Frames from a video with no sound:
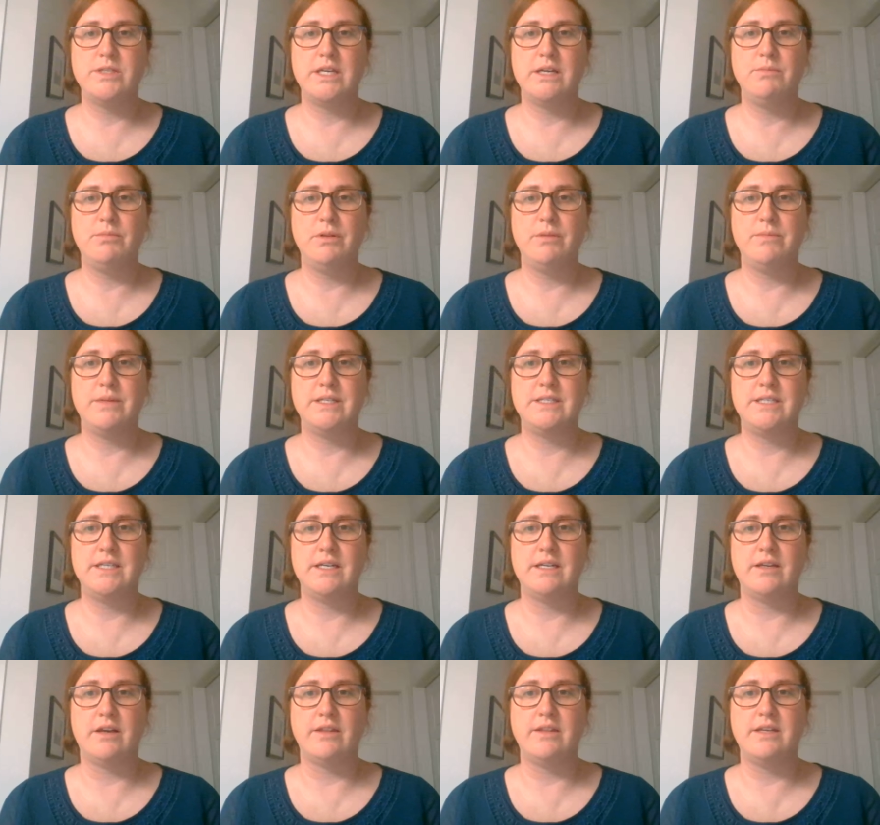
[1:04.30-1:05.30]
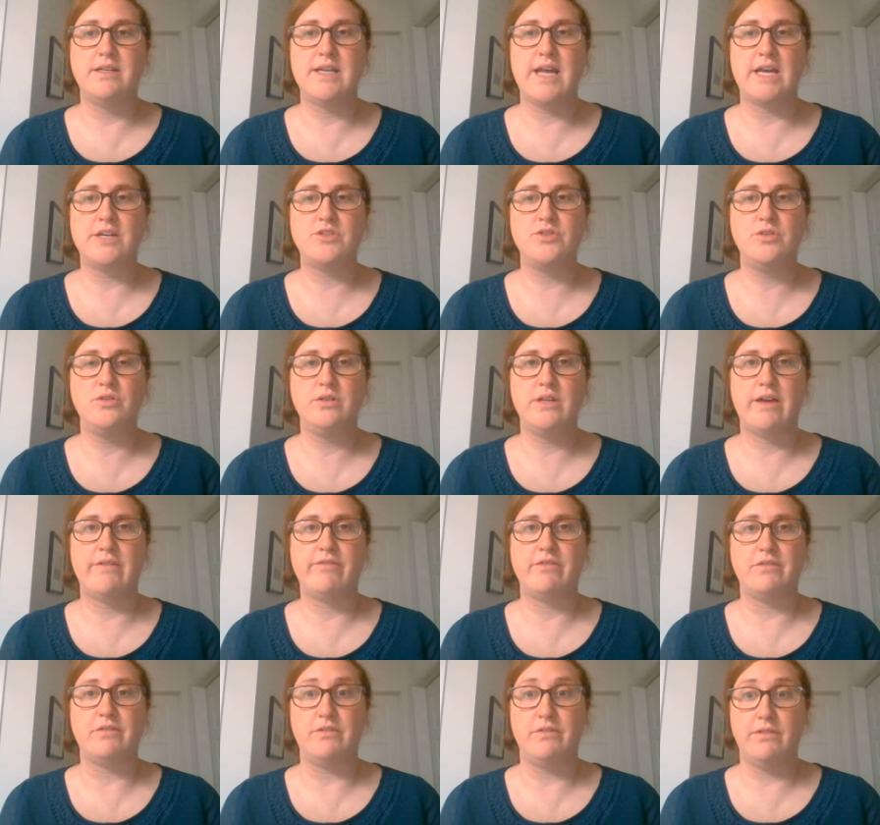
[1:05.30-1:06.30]
was implemented on the national
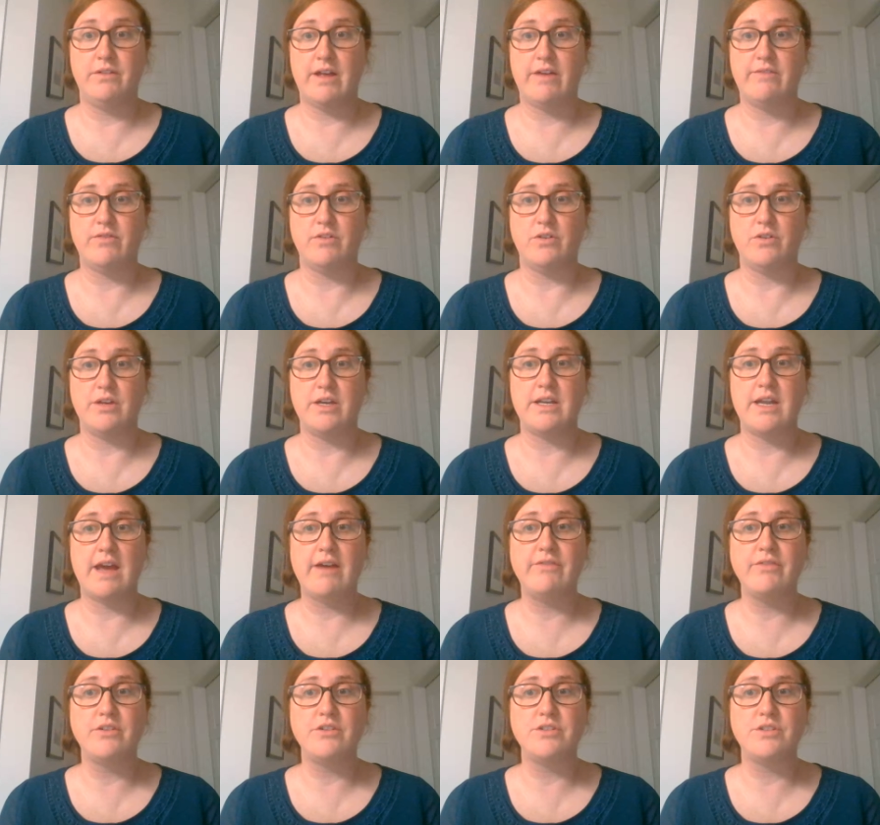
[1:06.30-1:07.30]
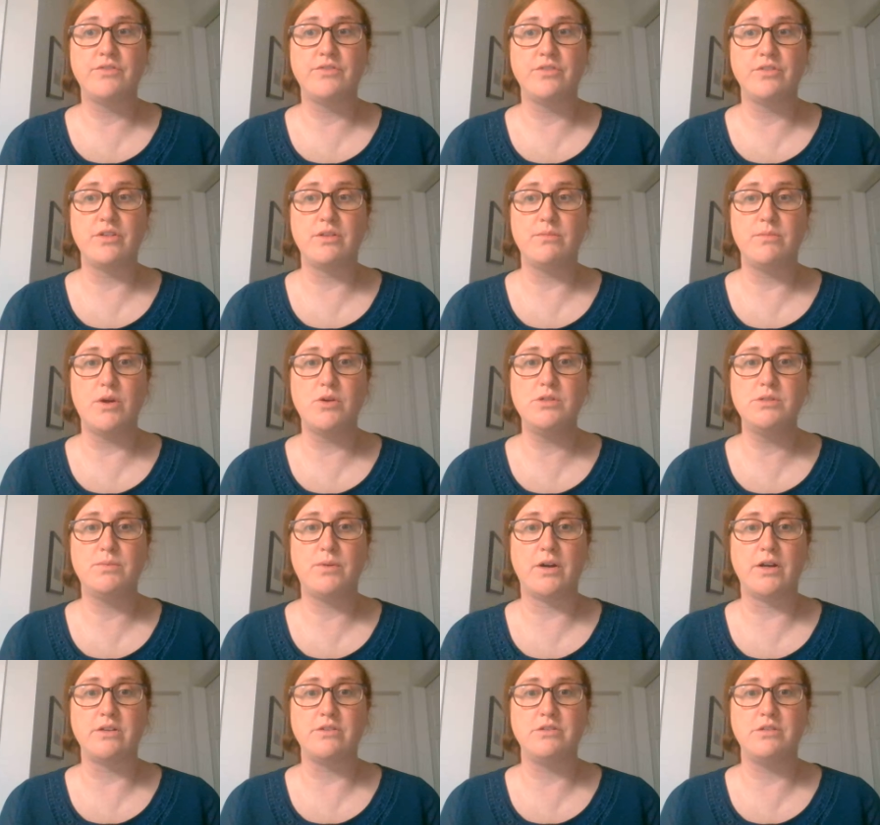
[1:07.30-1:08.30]
level in efforts for the most
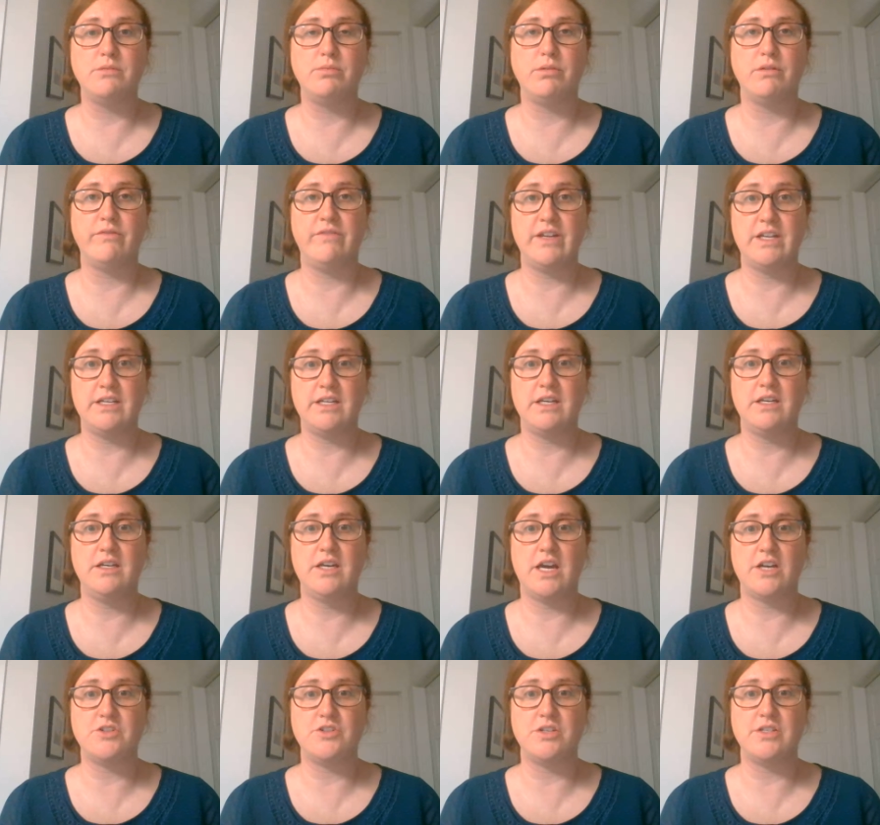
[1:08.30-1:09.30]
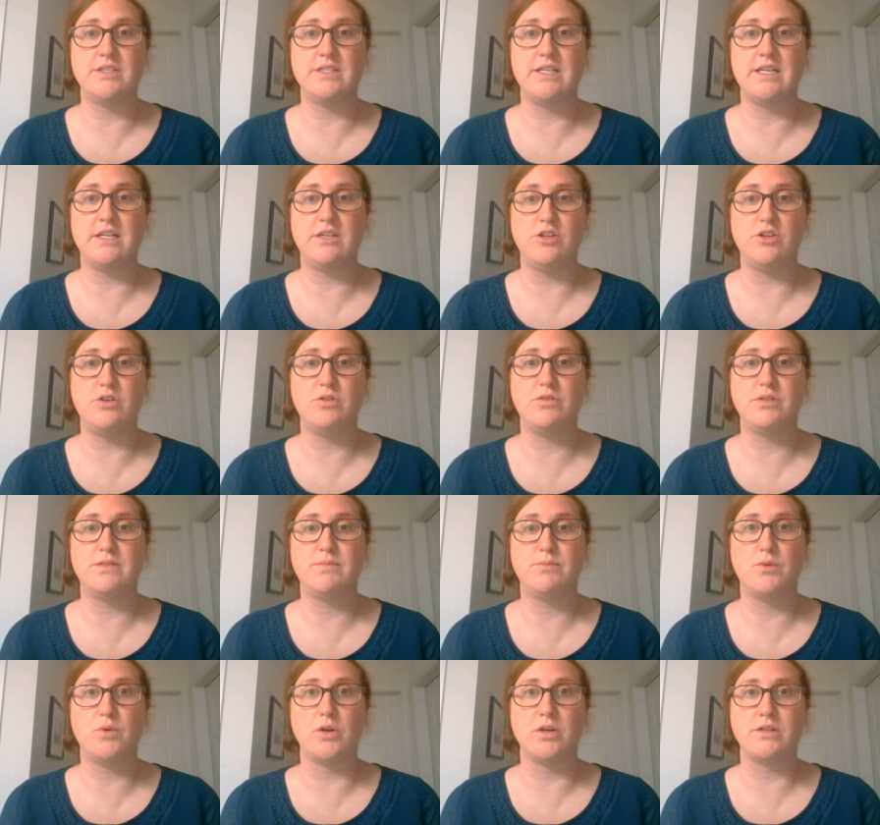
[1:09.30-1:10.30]
part to prevent concussions in youth
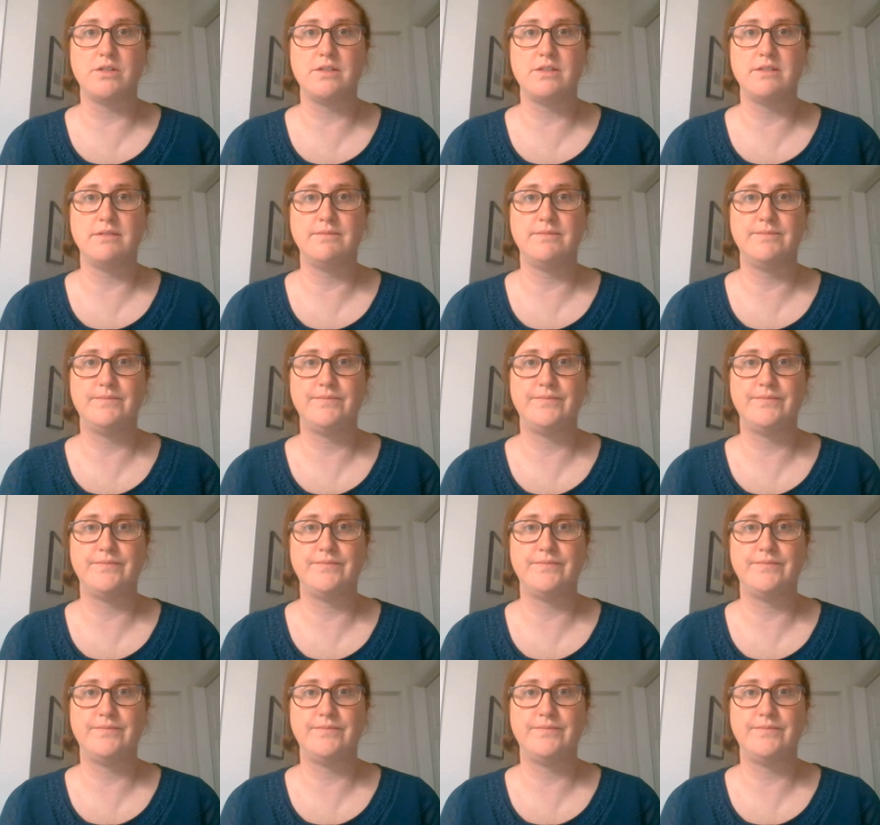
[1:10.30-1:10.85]
sports.